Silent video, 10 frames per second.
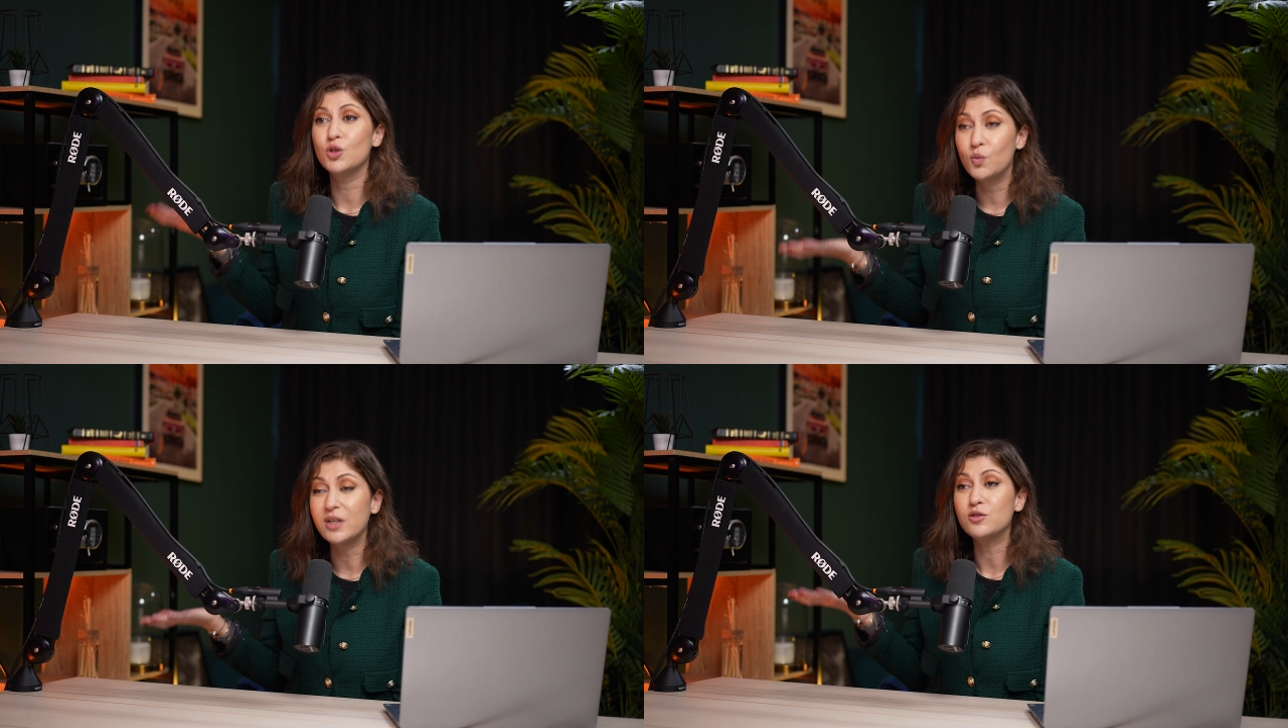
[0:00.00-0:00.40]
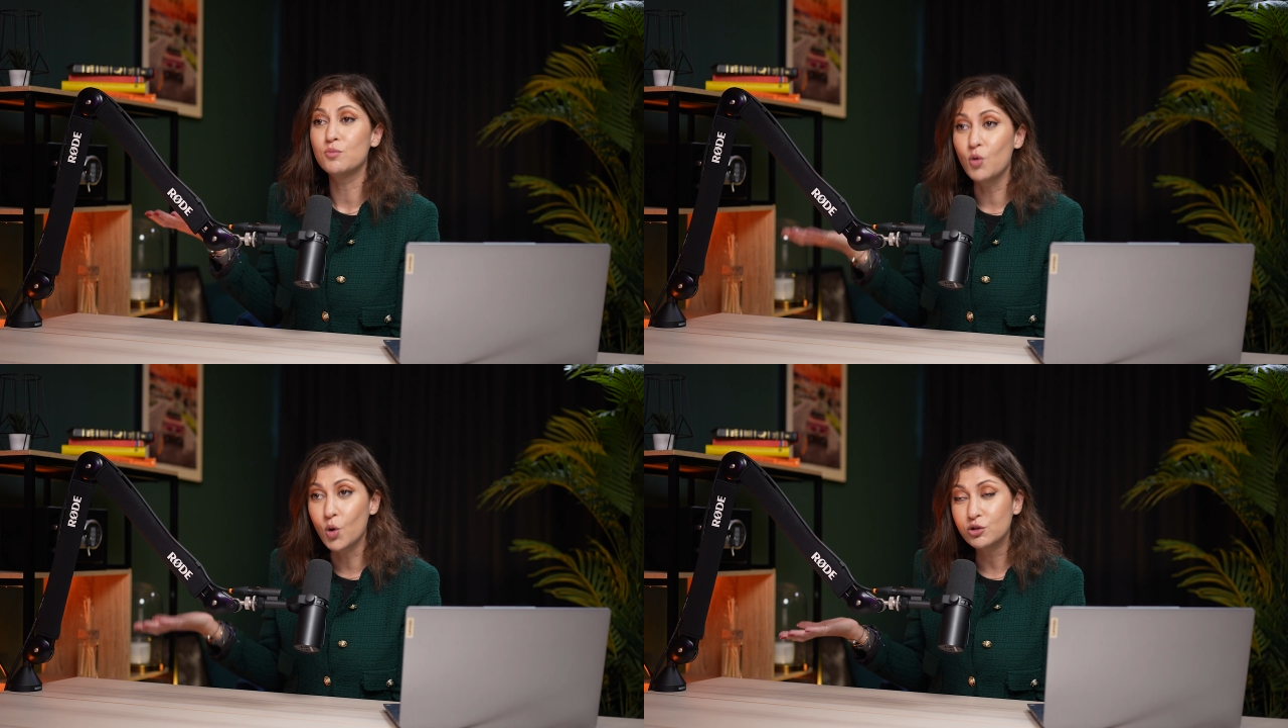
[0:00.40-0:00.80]
Do you want
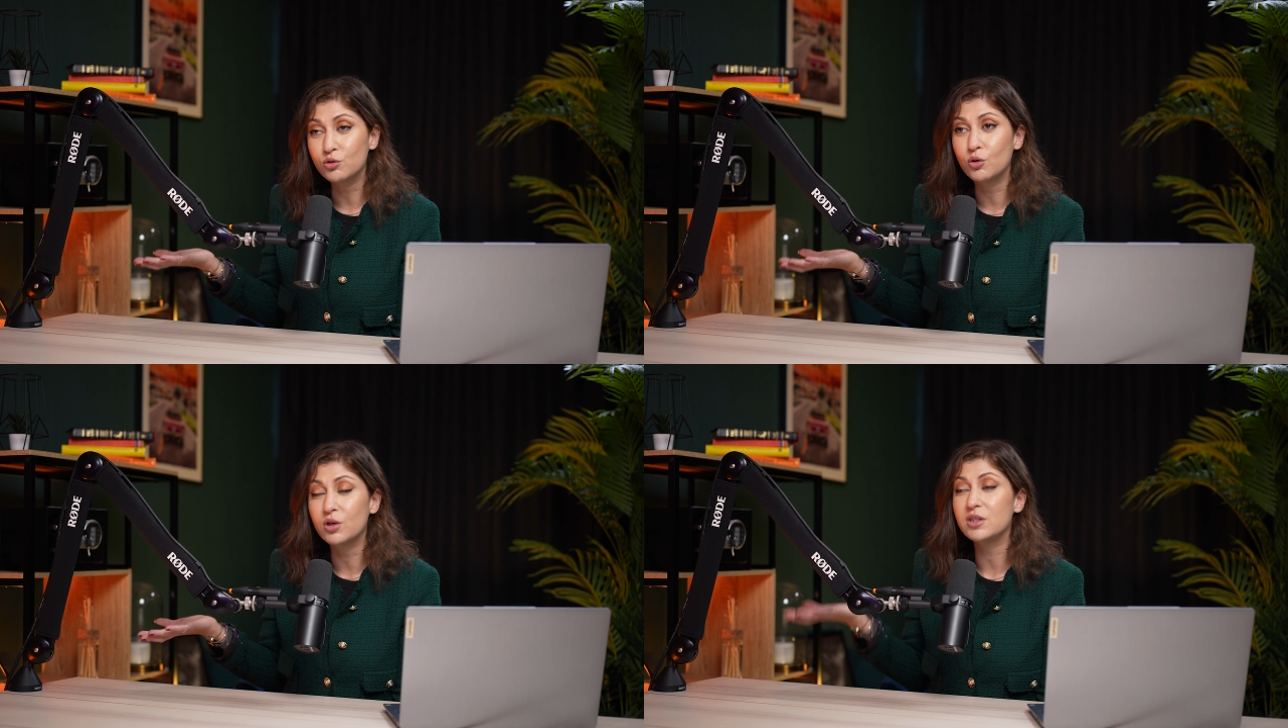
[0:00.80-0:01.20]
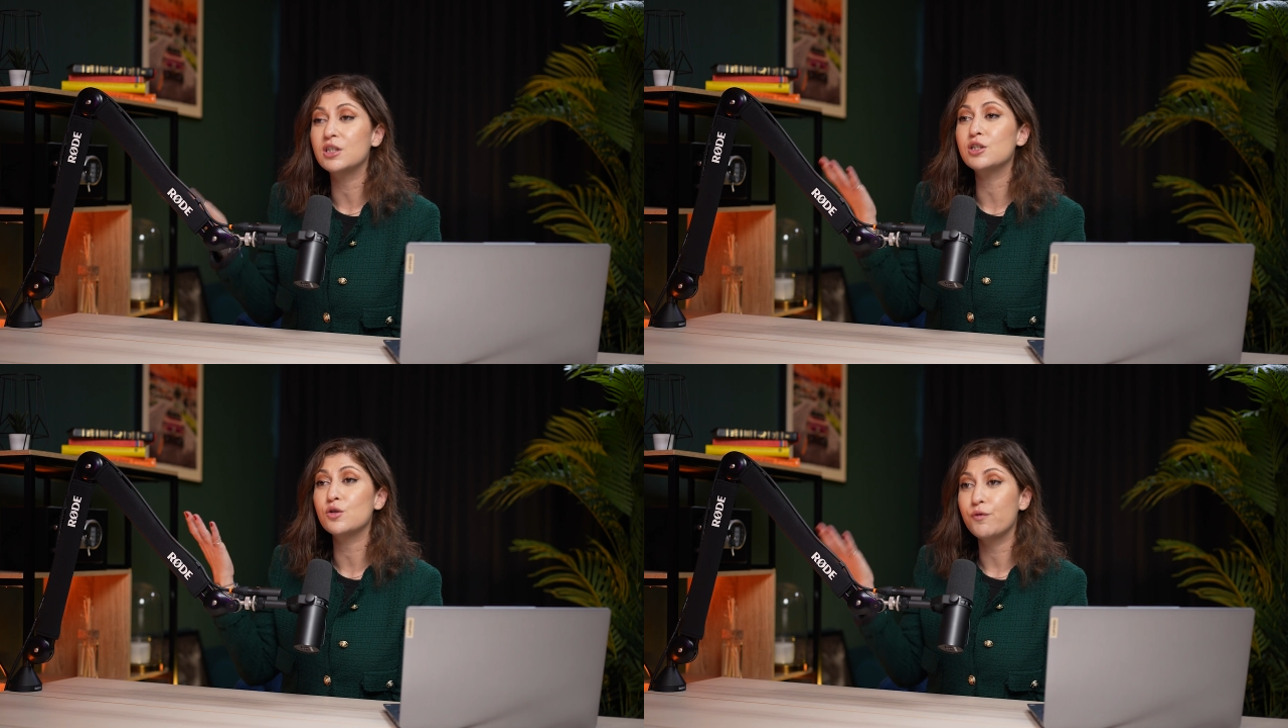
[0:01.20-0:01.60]
more
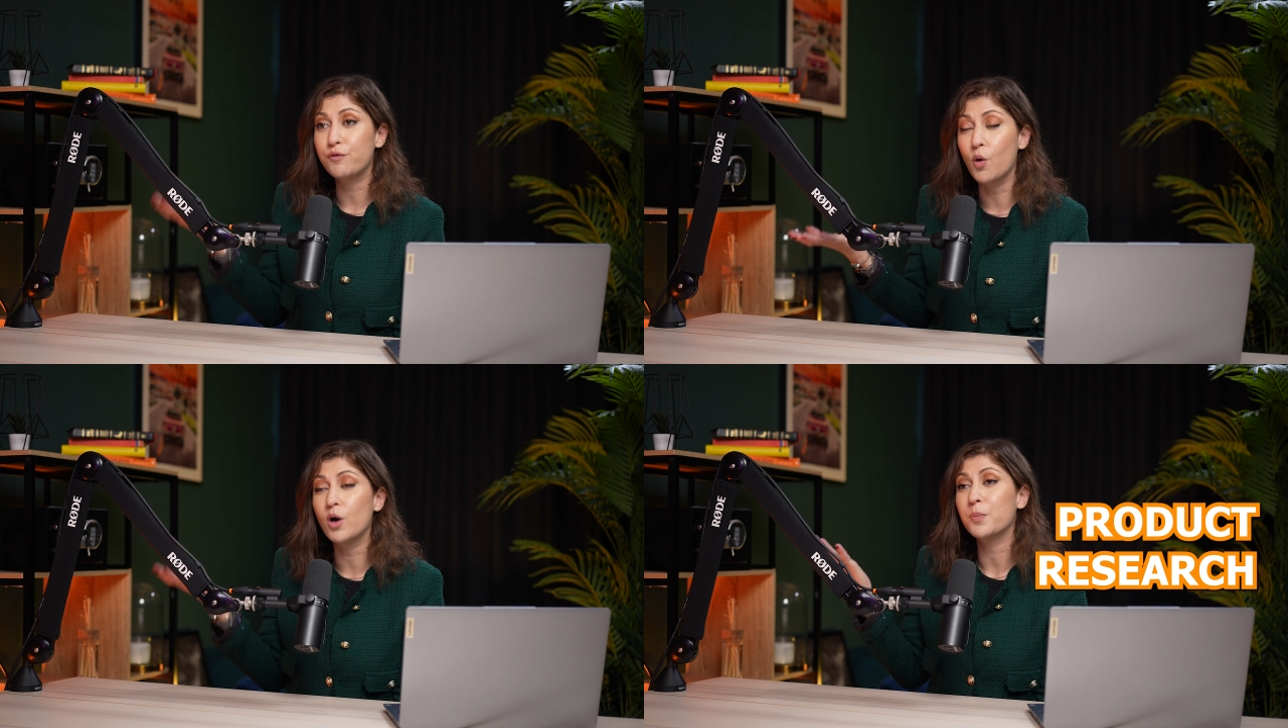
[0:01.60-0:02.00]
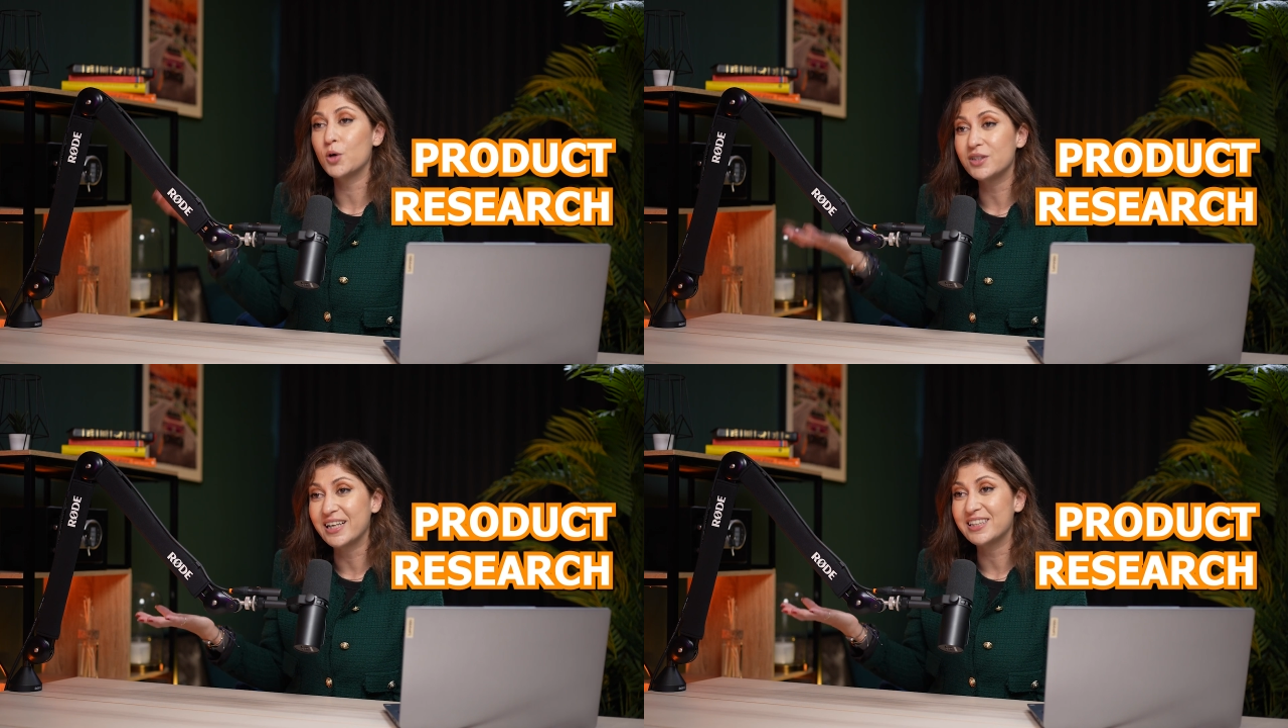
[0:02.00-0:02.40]
tutorials for
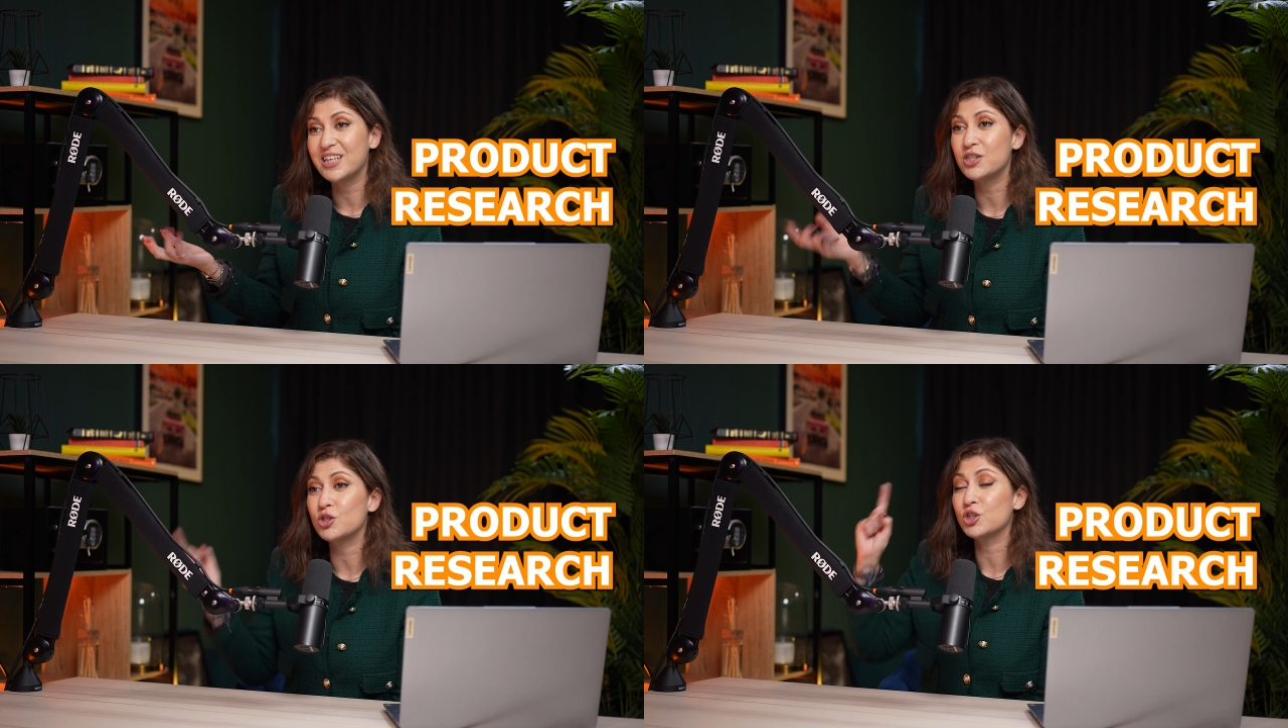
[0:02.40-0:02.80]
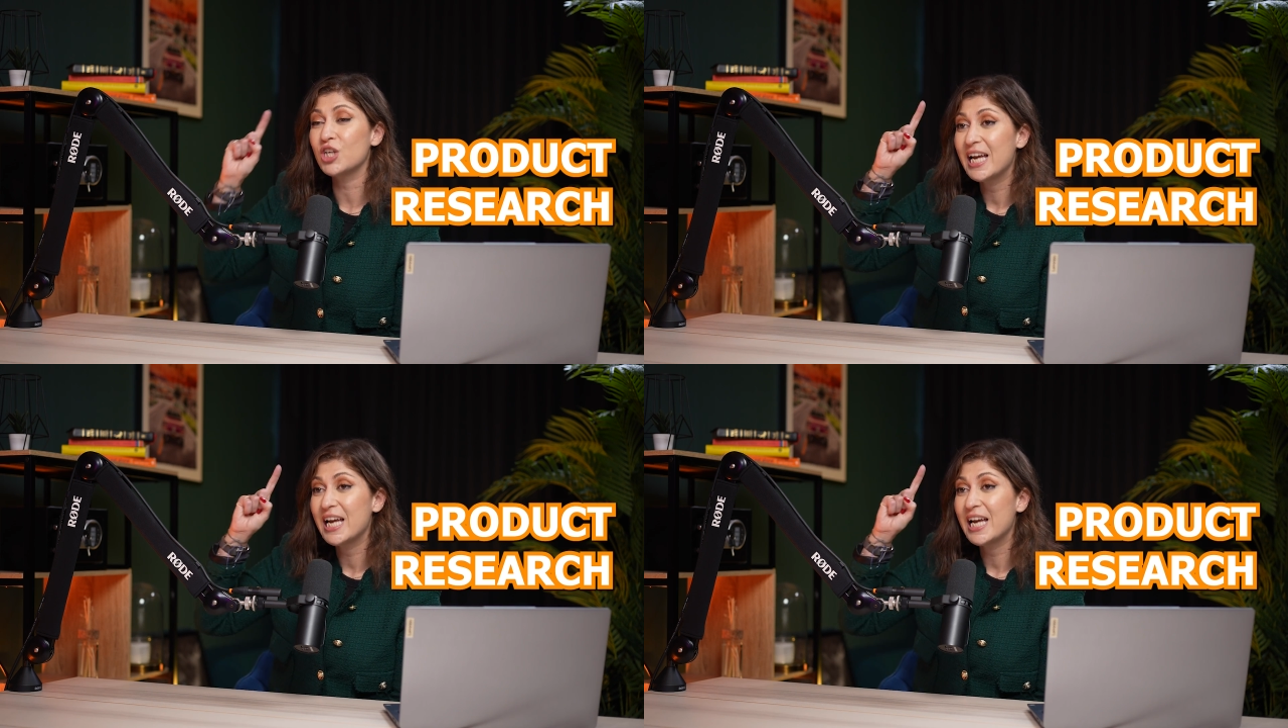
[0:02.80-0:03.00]
product research